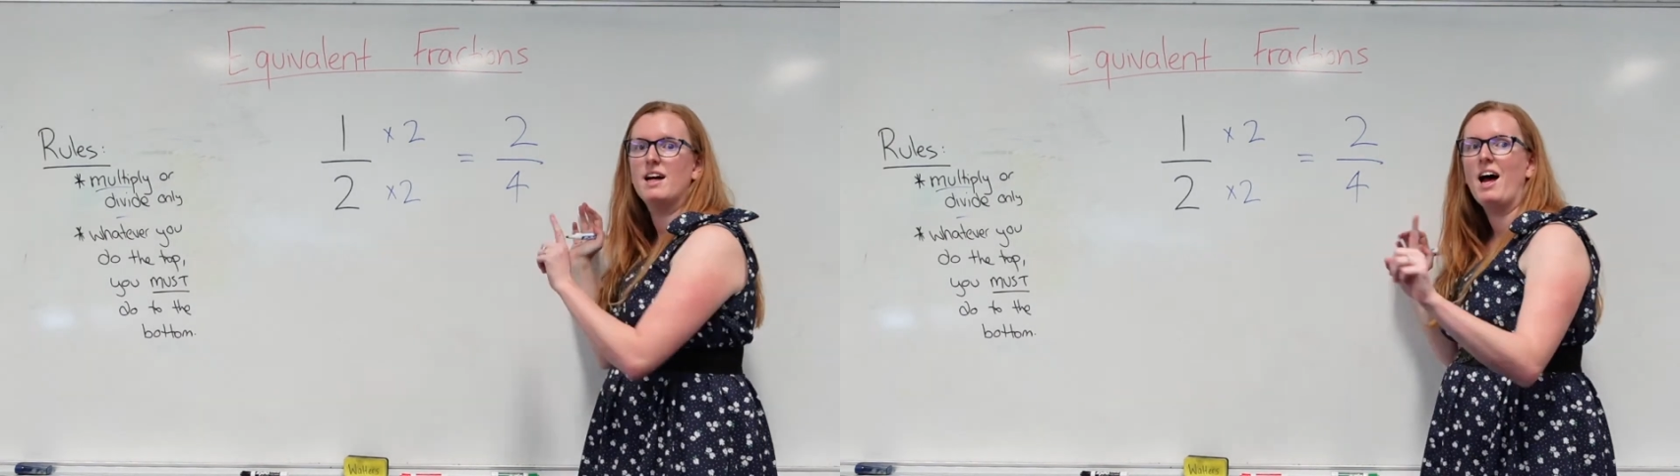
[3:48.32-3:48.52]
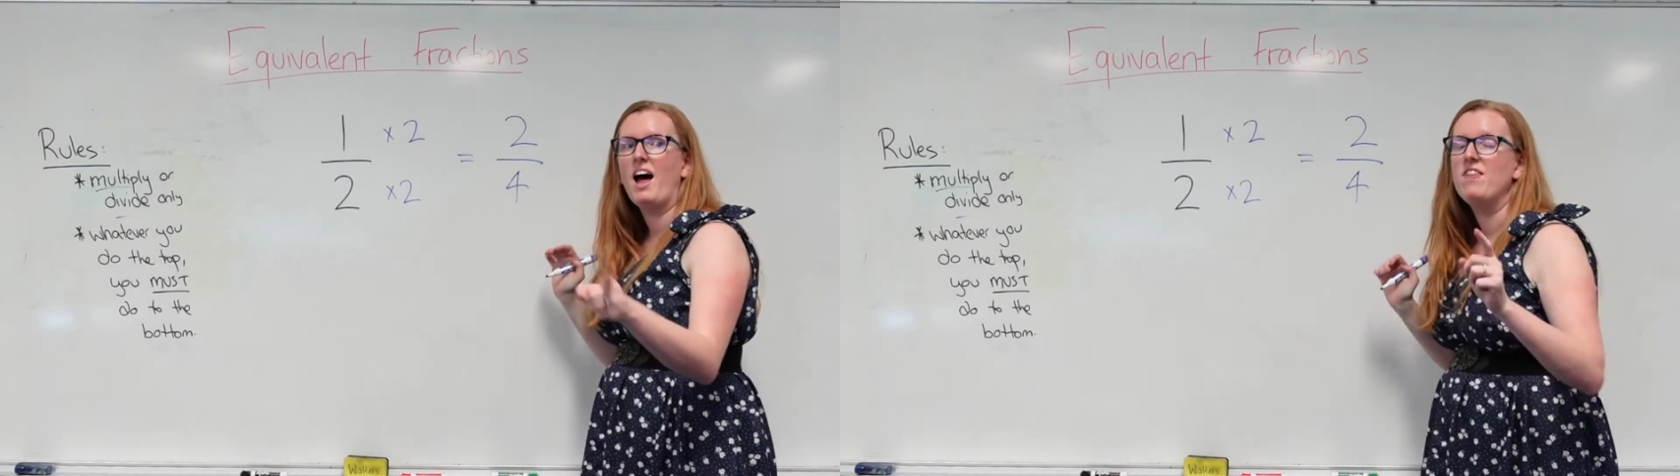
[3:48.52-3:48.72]

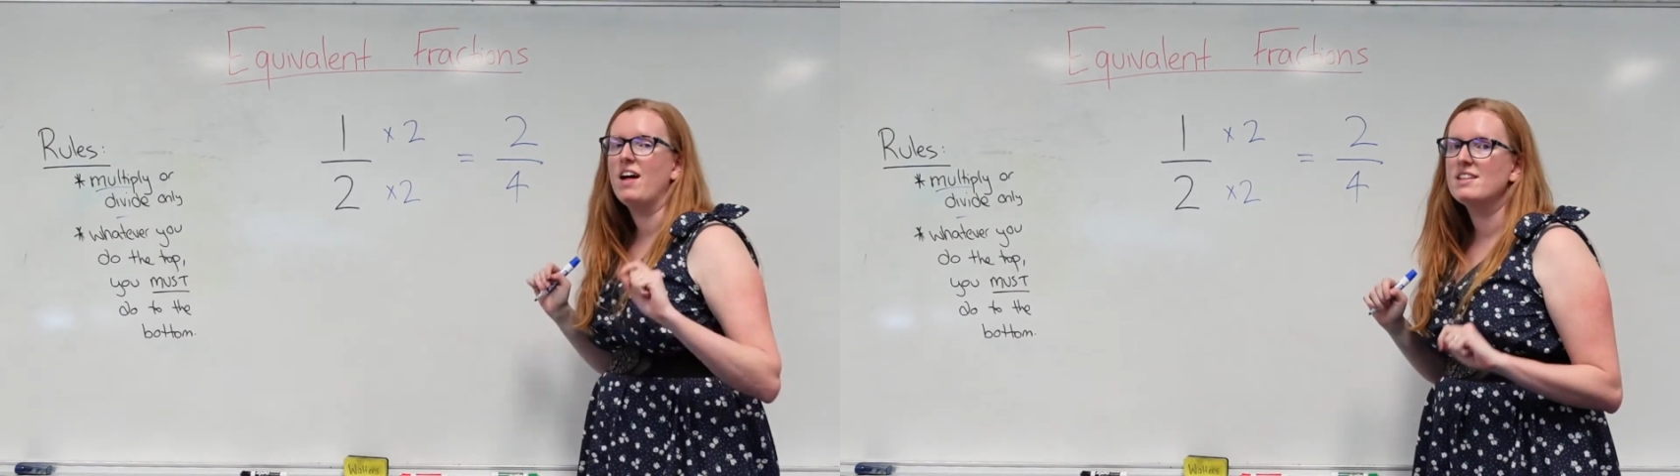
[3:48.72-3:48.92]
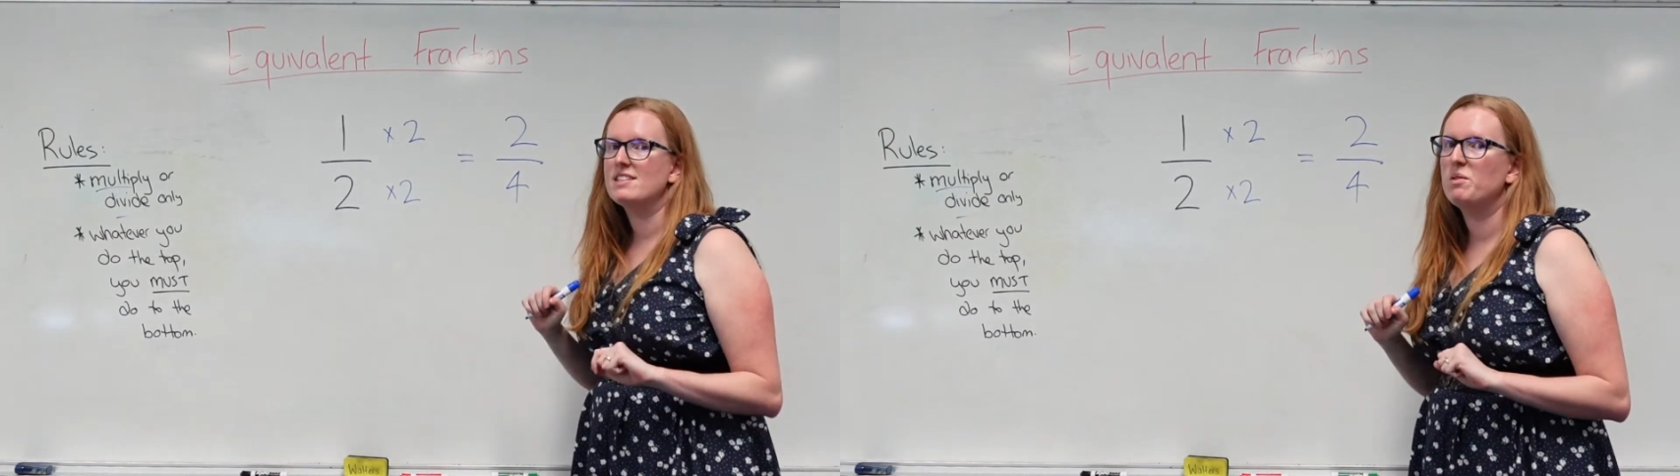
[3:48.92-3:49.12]
And
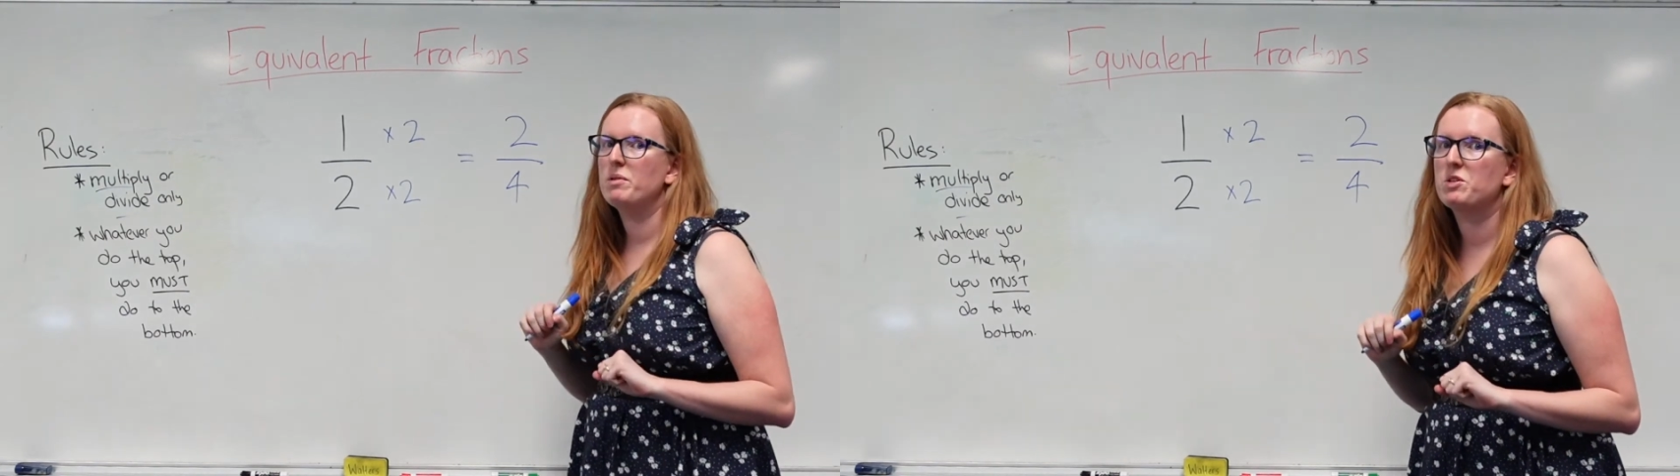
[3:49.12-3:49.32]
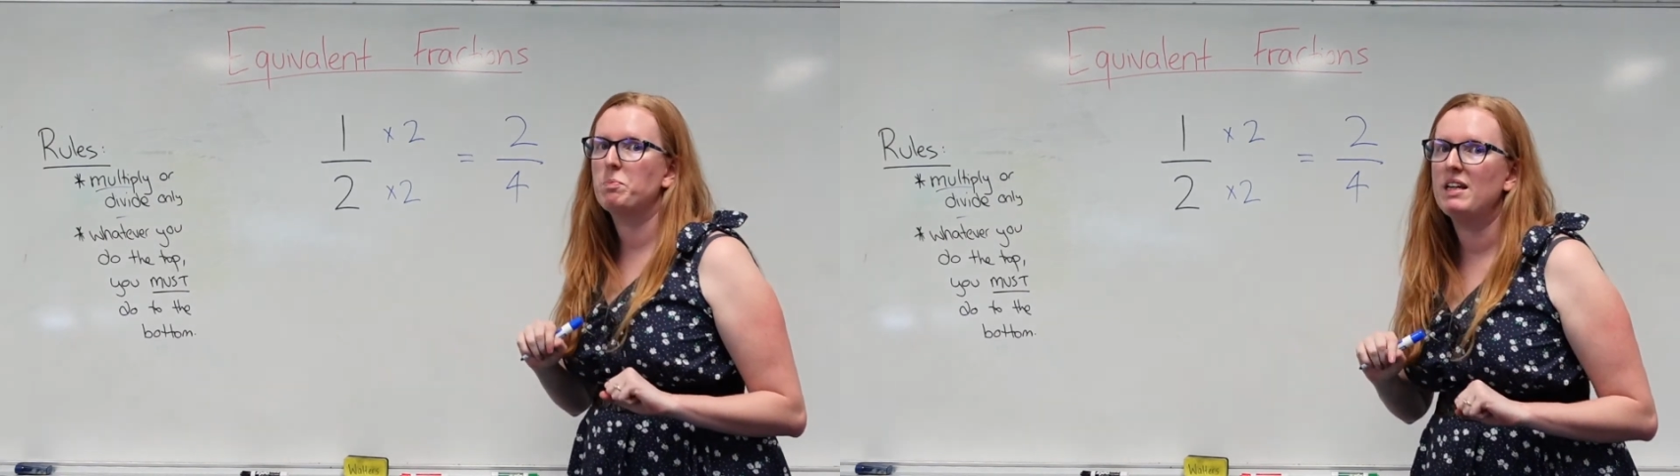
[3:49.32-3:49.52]
that's how
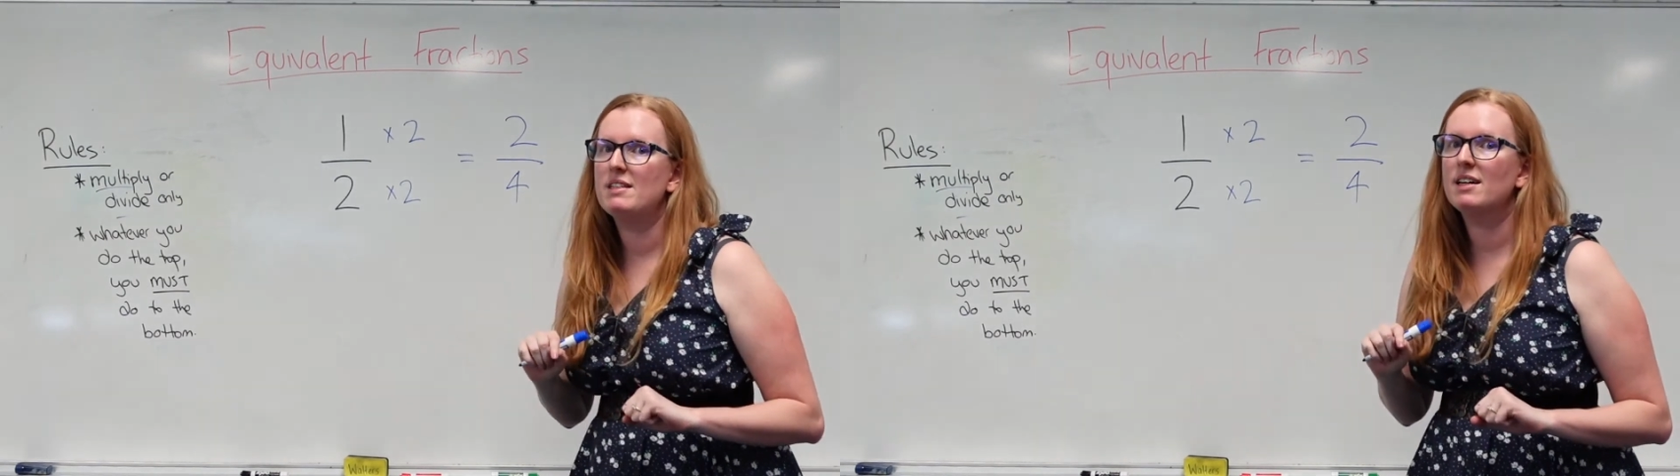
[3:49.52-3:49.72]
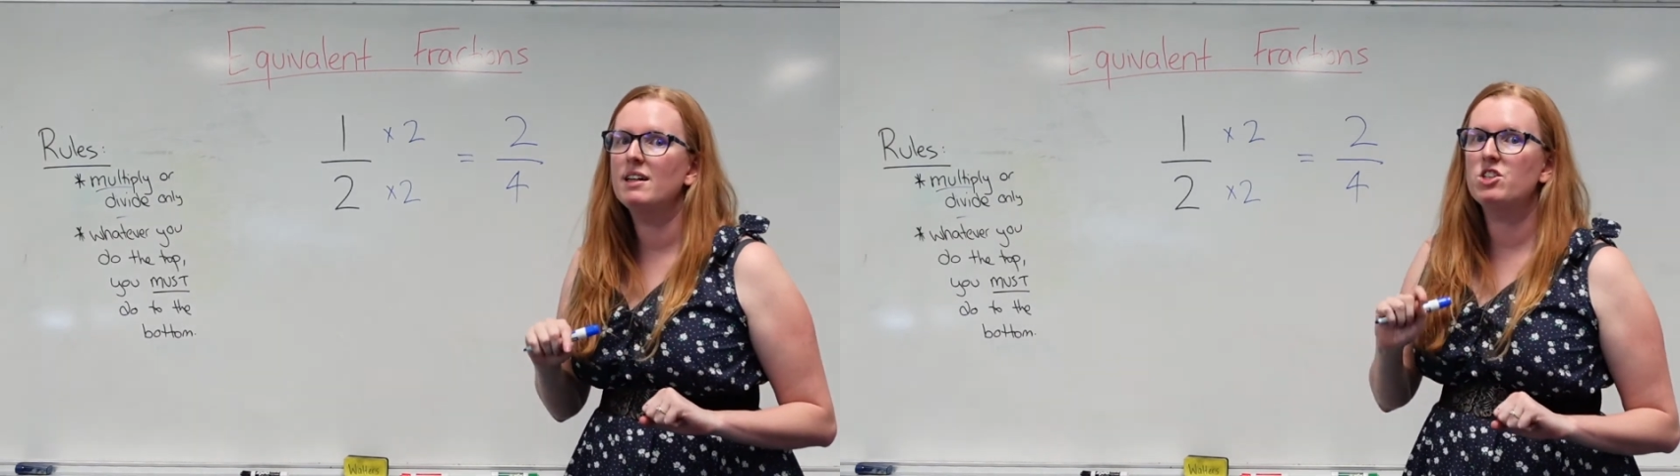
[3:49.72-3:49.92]
much
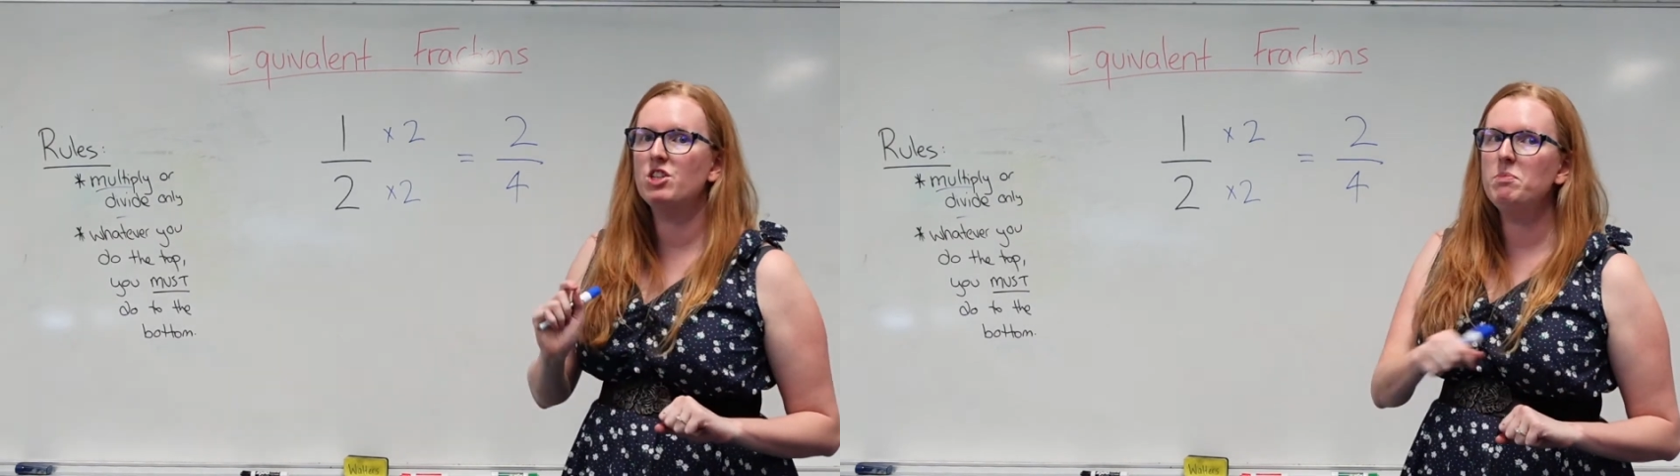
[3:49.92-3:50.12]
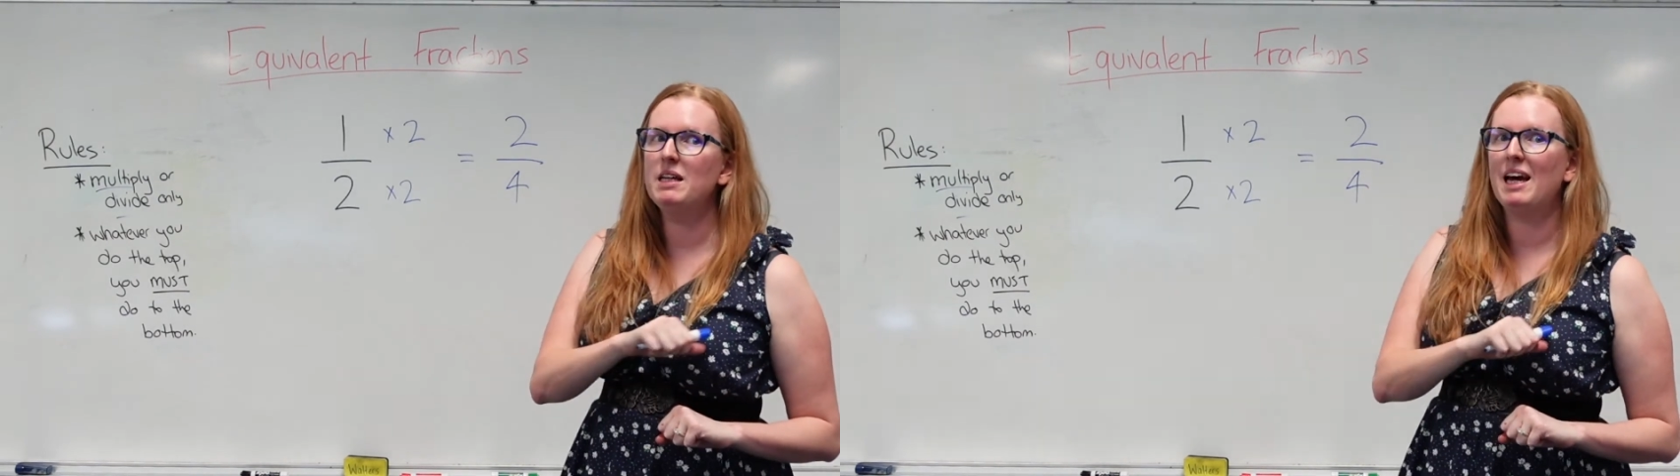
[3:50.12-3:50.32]
pizza
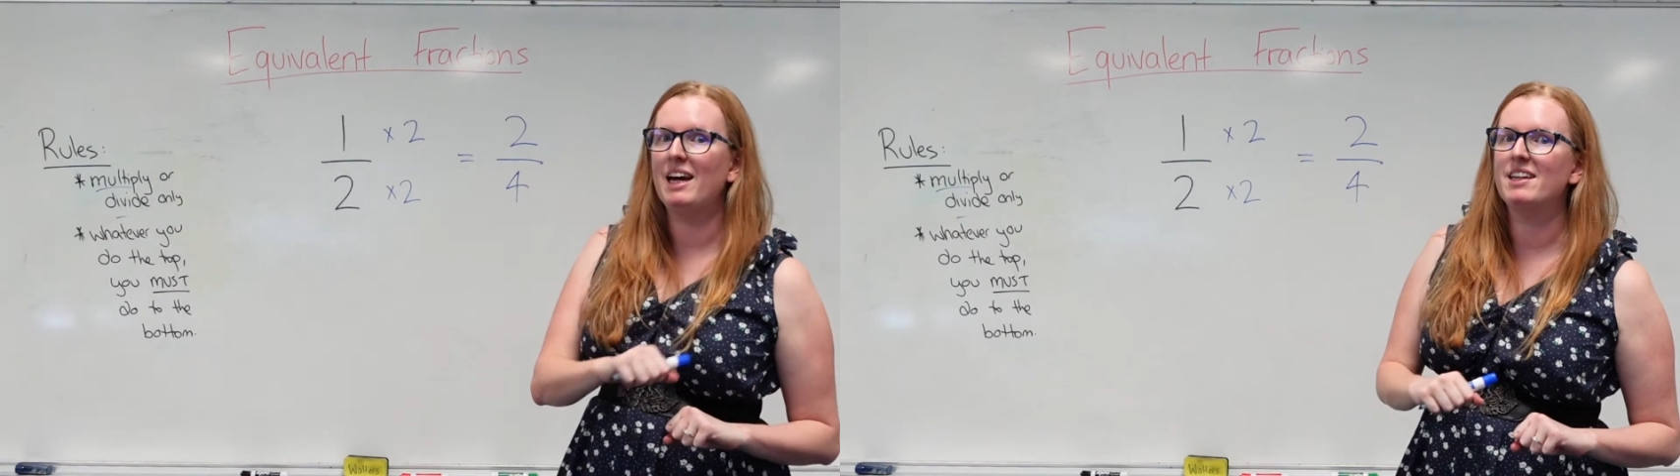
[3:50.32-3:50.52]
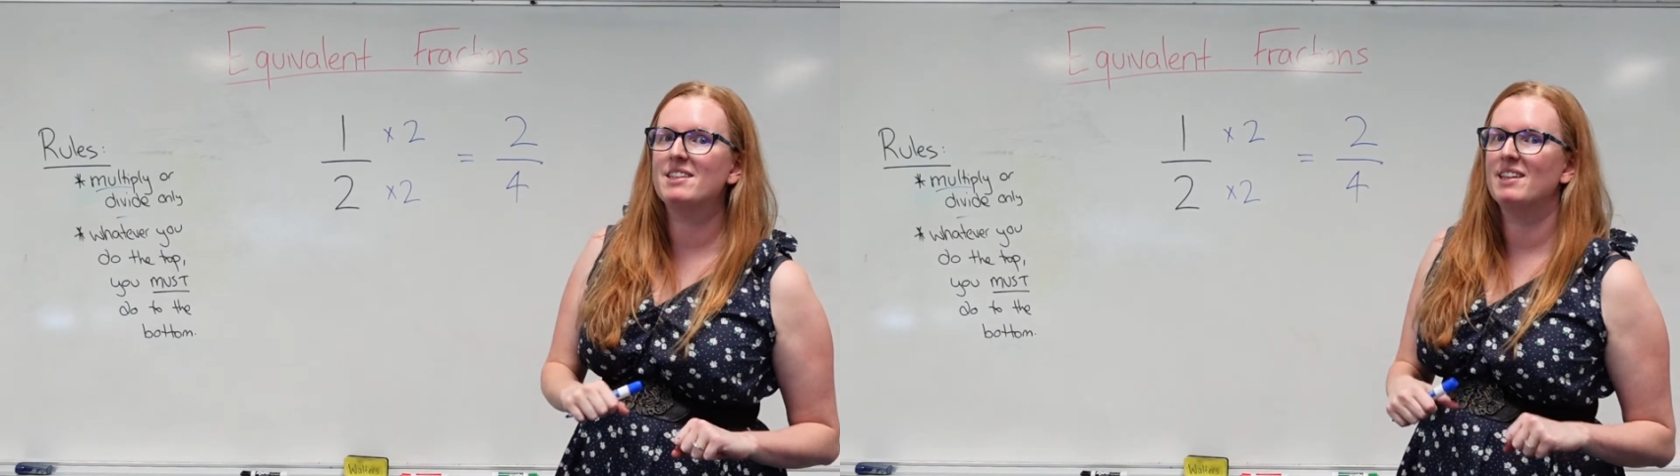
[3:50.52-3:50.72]
Jimmy ate.